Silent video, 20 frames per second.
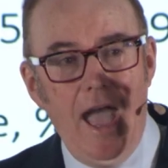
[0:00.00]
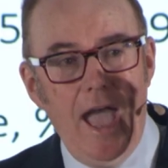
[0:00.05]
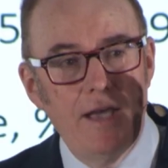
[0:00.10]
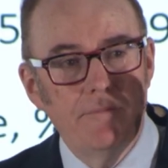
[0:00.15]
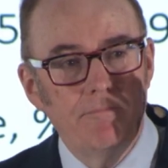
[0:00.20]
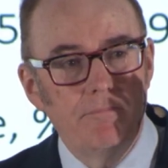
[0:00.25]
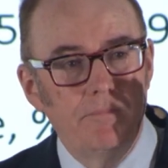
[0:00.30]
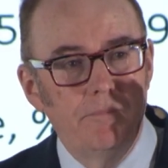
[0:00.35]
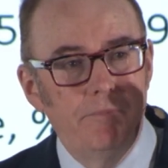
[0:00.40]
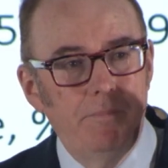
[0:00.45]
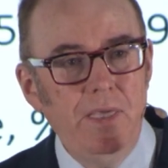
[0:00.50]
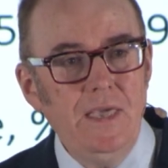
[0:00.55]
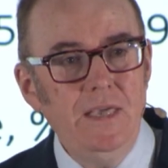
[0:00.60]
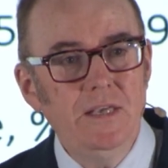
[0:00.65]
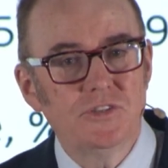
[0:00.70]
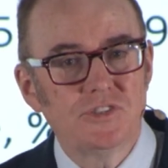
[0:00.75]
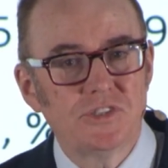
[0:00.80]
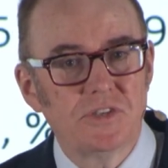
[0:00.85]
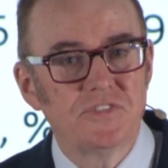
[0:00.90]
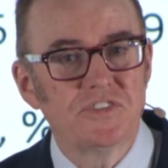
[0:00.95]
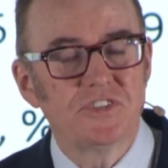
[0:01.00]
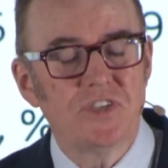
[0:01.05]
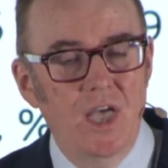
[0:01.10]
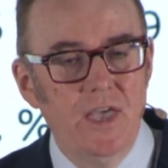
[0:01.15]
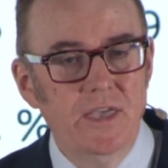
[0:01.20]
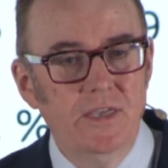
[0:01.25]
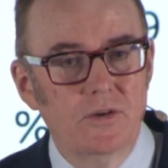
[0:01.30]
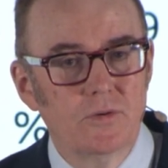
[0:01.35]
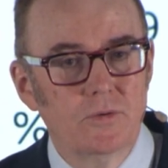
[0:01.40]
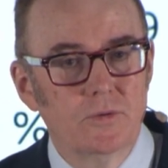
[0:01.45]
at peaks of
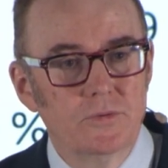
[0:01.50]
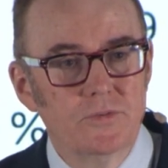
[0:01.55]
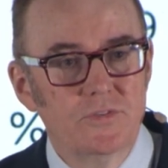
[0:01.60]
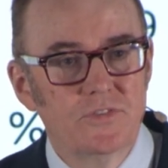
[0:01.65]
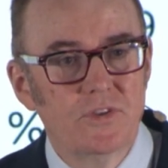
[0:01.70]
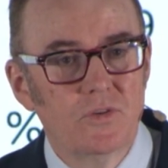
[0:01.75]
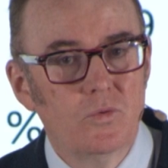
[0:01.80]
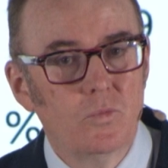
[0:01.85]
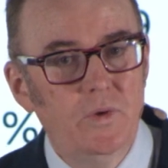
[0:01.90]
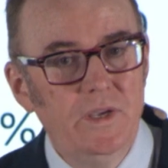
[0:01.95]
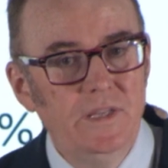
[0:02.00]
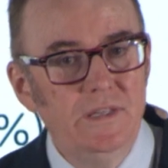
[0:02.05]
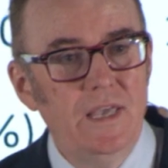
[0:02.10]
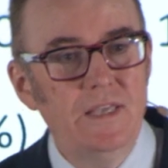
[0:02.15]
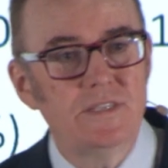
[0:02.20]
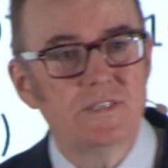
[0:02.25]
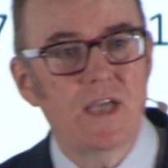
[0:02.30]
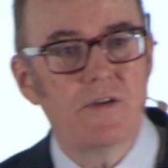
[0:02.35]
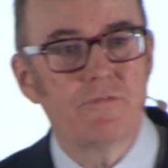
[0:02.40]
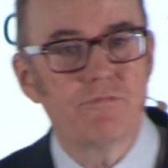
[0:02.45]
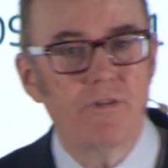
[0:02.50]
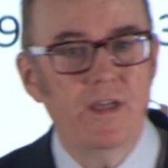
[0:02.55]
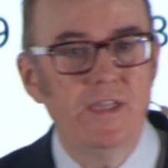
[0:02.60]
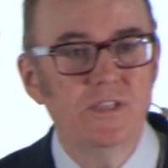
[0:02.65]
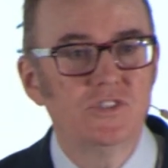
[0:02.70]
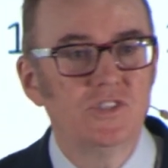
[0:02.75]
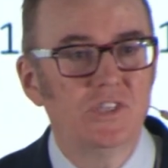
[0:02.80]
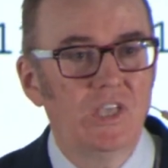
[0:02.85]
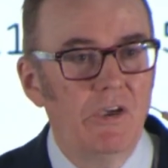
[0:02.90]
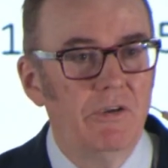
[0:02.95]
cycles, we need to have rates
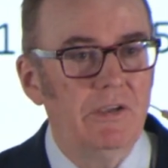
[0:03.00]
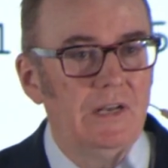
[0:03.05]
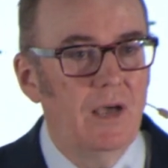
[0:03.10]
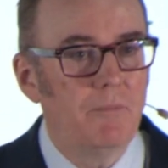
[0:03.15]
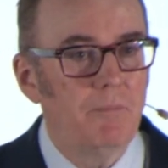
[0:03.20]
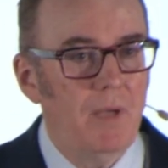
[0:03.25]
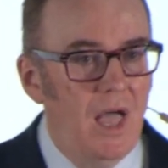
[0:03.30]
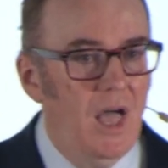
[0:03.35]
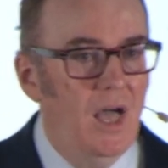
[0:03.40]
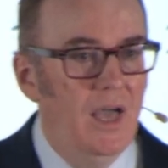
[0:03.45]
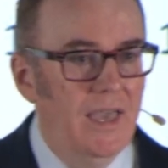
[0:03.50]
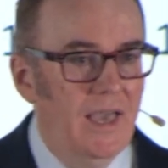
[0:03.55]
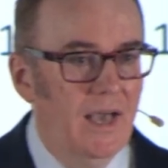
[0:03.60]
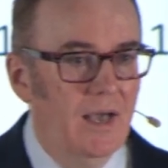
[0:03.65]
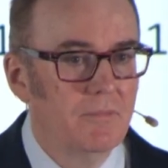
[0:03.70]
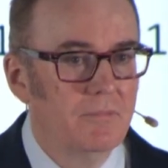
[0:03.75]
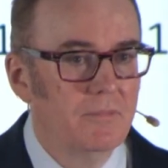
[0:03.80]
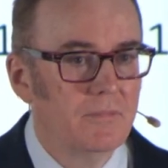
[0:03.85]
going up higher.